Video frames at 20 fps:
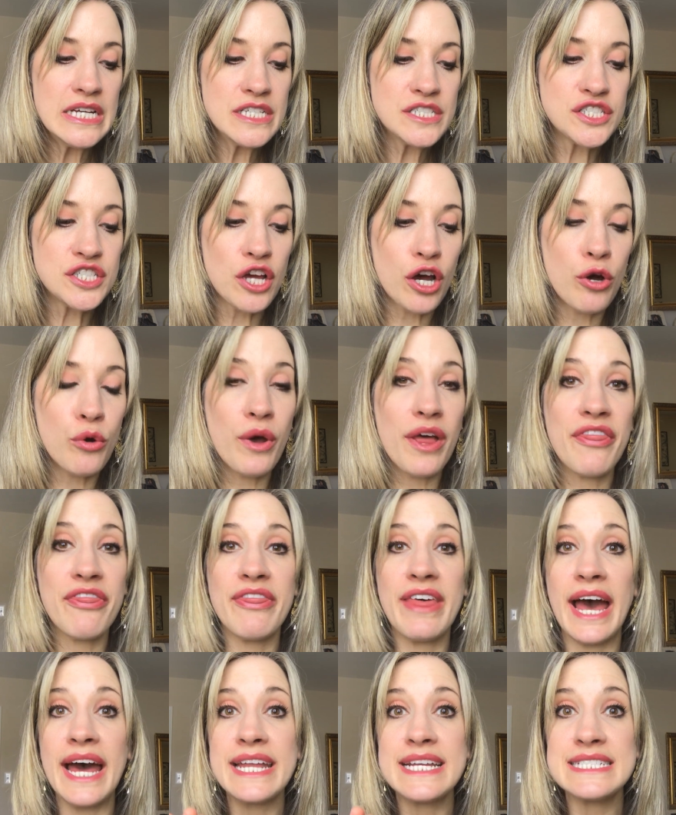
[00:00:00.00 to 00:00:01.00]
So
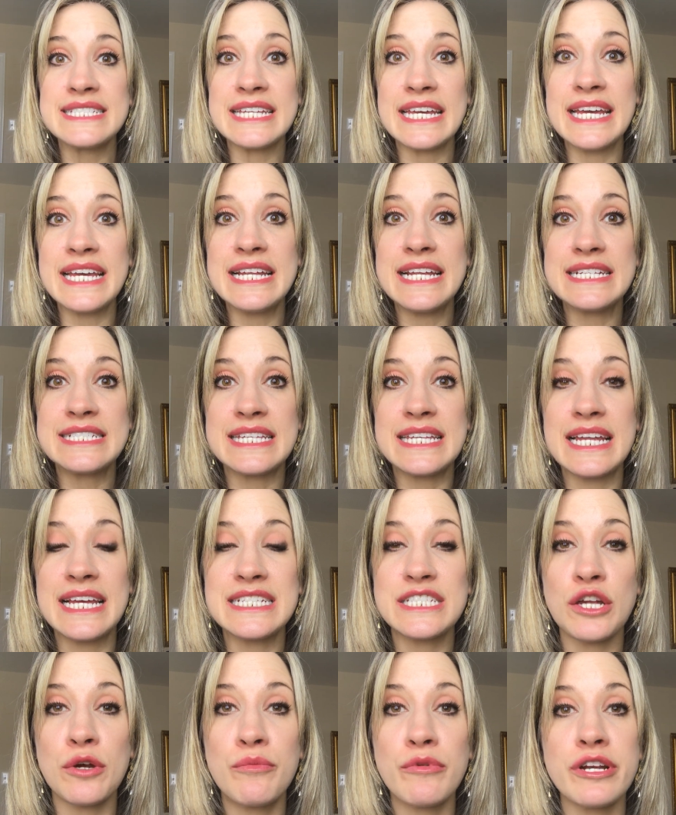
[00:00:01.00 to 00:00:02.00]
that is it.
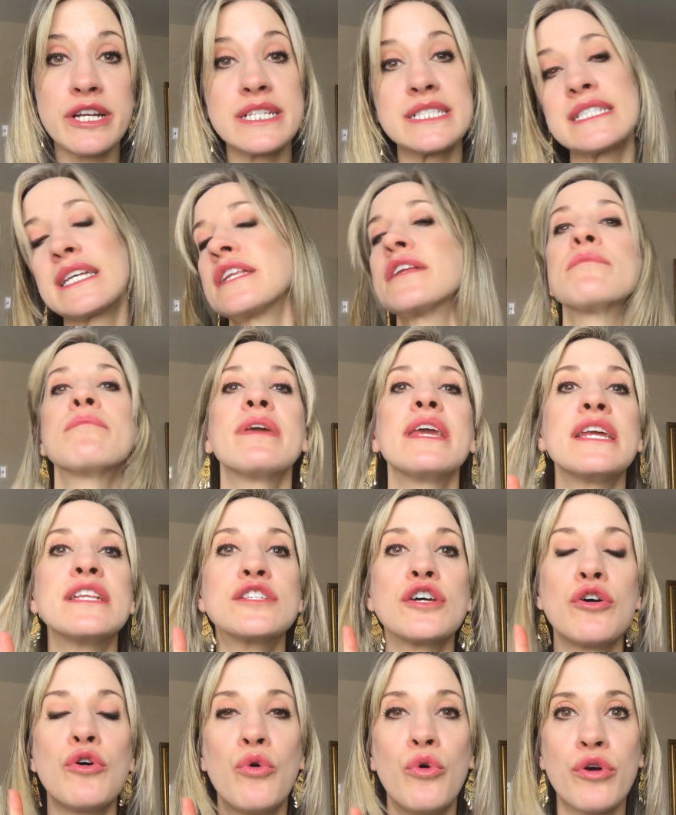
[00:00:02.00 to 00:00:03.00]
Today's homework is going to be
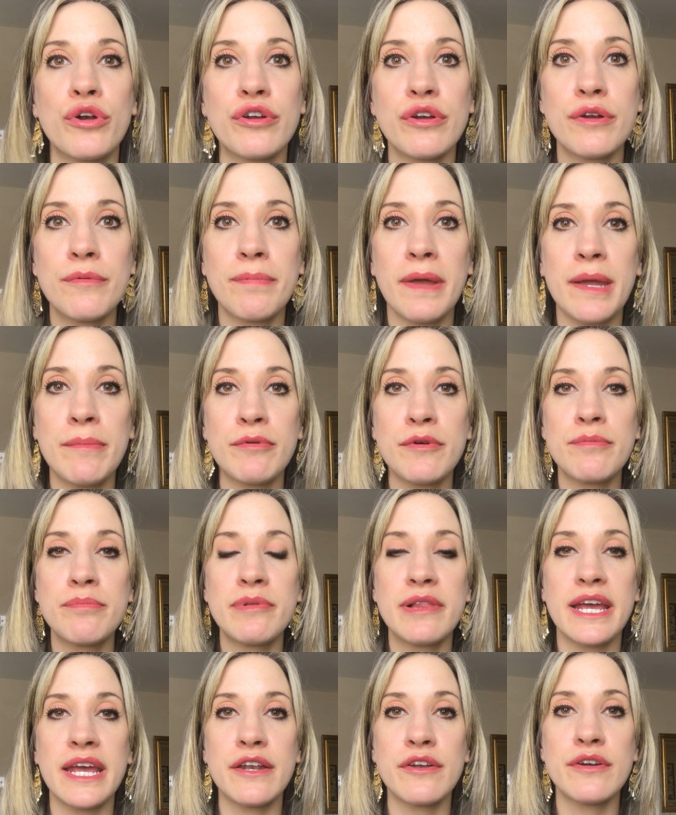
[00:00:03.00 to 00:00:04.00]
to order a paper
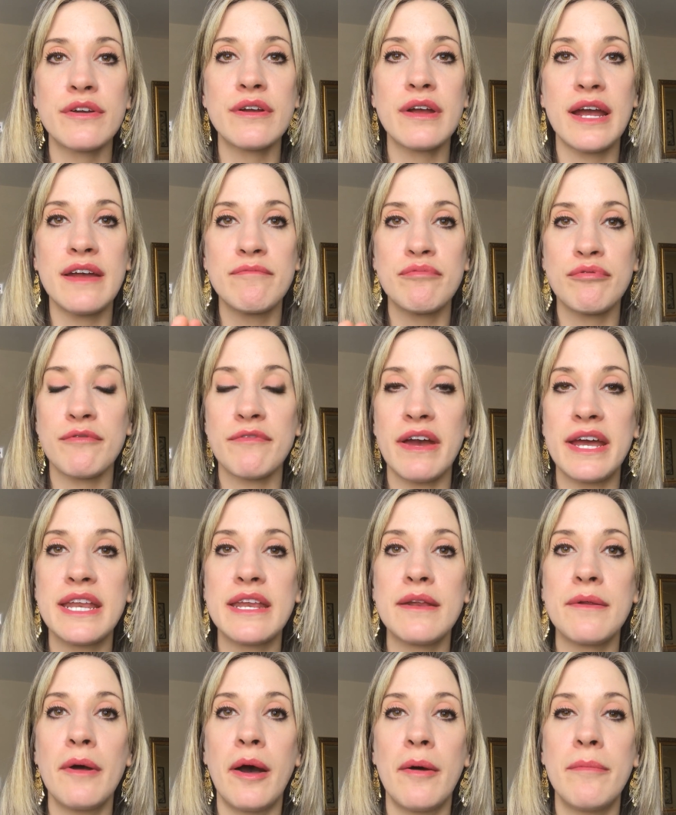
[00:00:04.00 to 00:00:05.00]
planner. I've
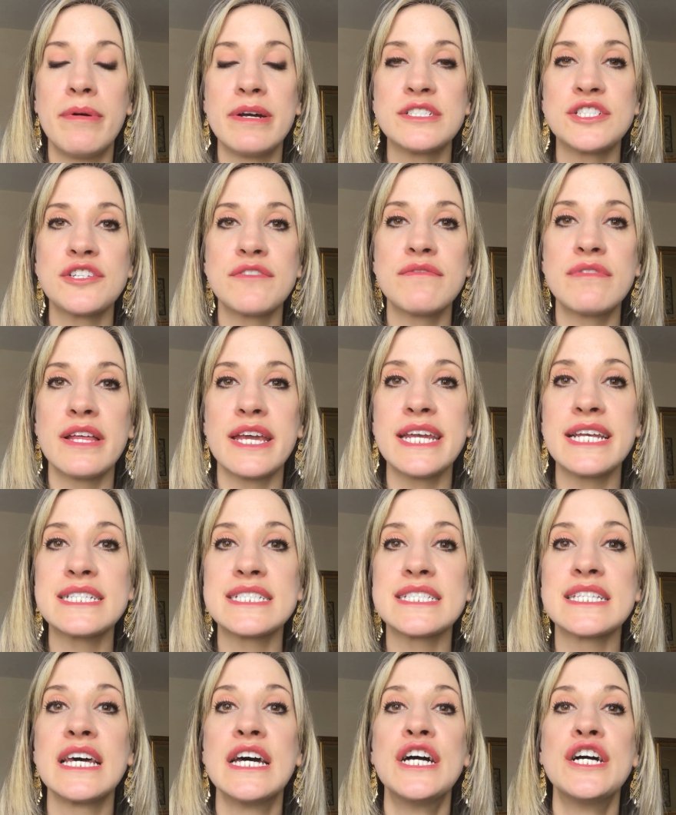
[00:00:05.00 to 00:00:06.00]
provided a bunch of
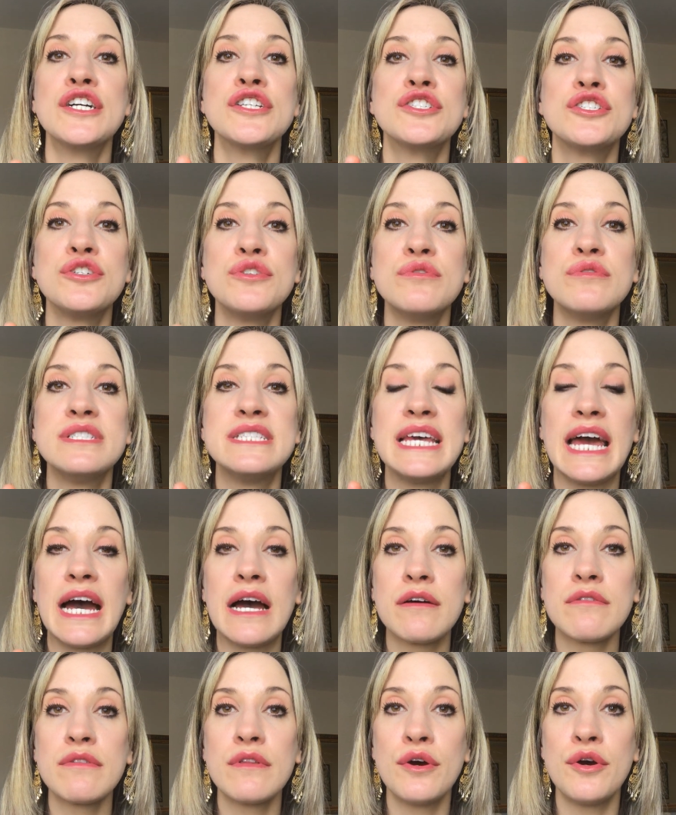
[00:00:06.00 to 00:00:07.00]
links to
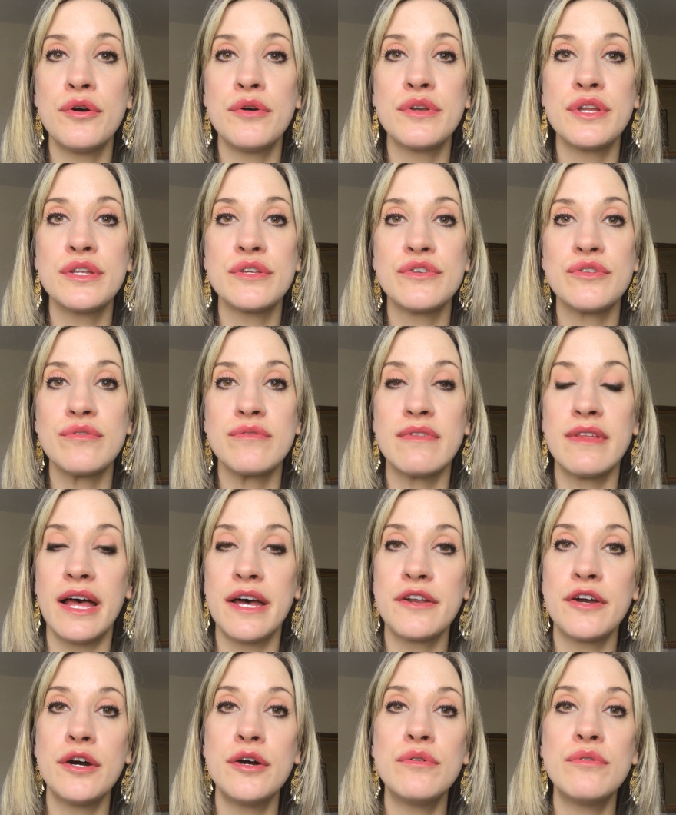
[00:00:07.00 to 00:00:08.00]
download
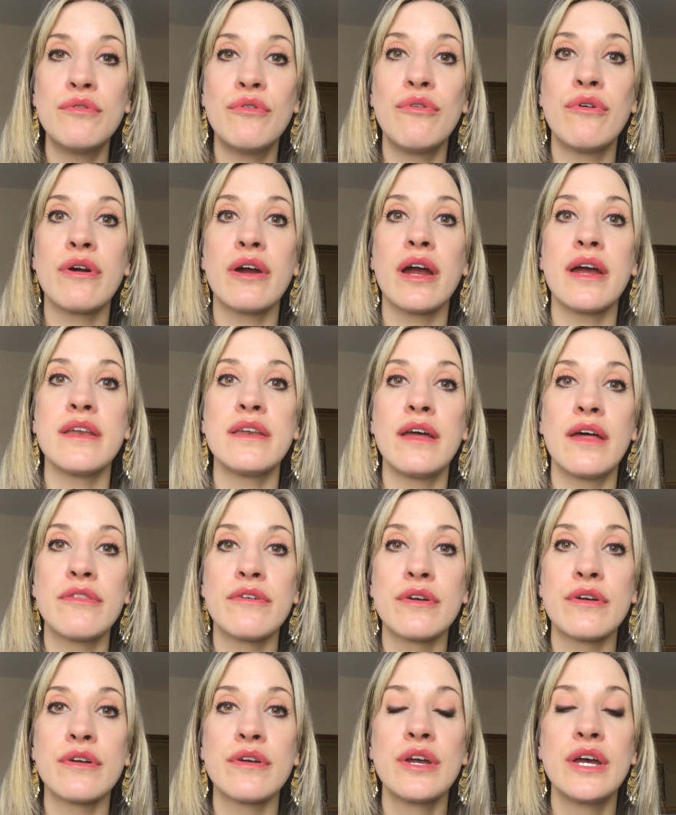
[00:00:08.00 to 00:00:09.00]
Toodleto or
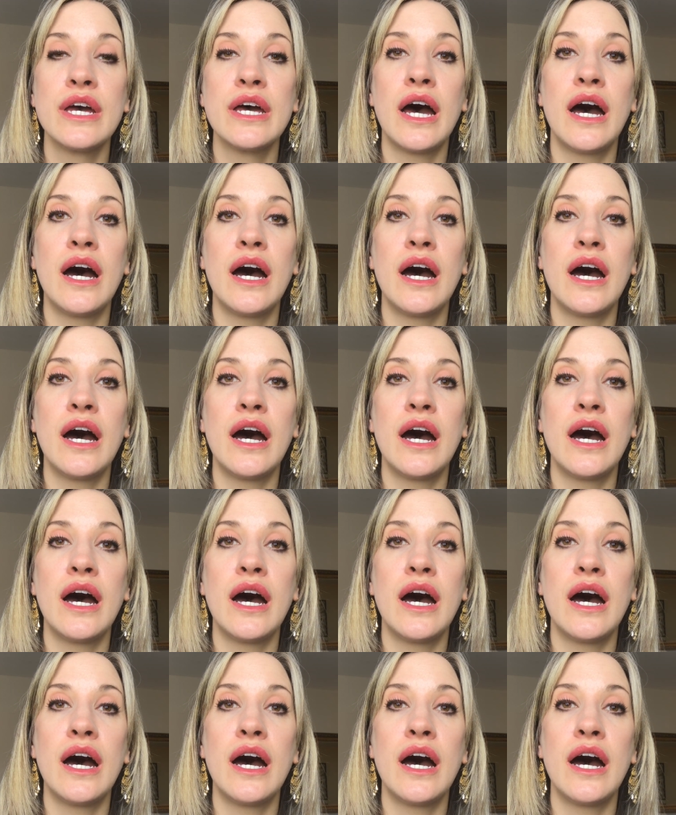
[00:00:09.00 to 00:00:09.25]
another